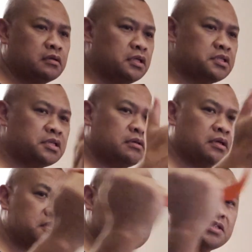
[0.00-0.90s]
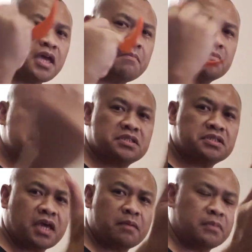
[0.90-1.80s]
it's the
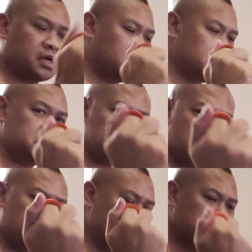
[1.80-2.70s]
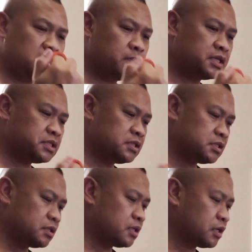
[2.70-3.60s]
same dimensions
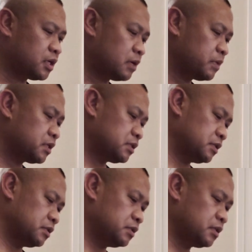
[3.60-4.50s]
and ergonomics